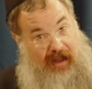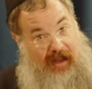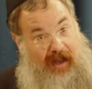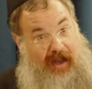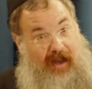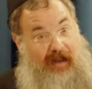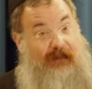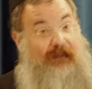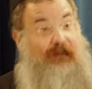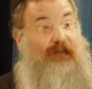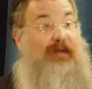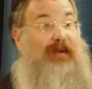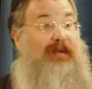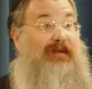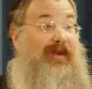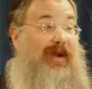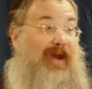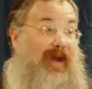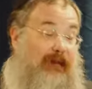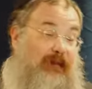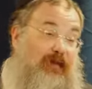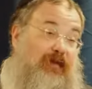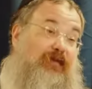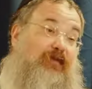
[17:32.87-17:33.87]
Every
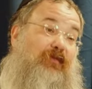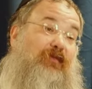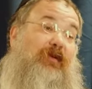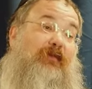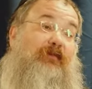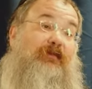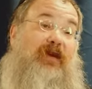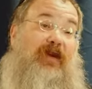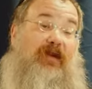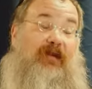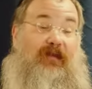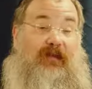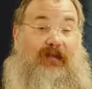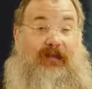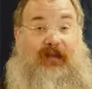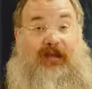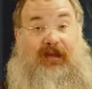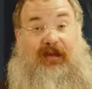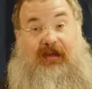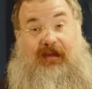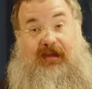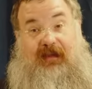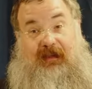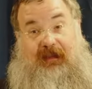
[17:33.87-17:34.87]
time you do a
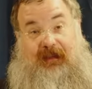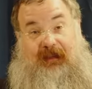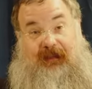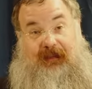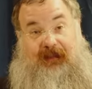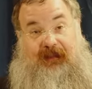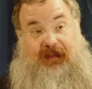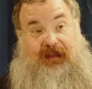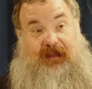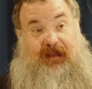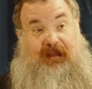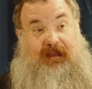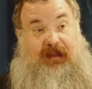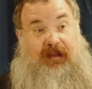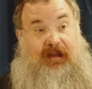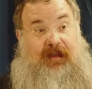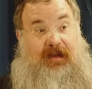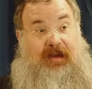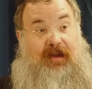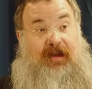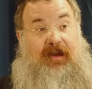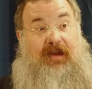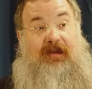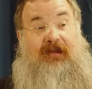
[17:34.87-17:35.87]
mitzvah
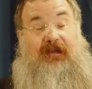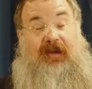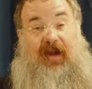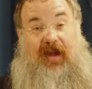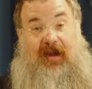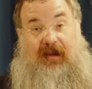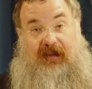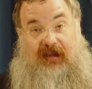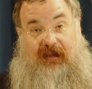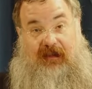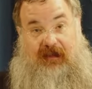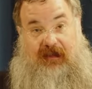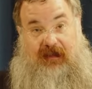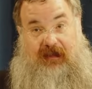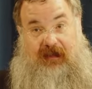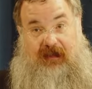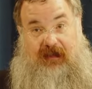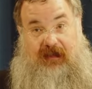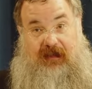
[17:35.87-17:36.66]
in his honor,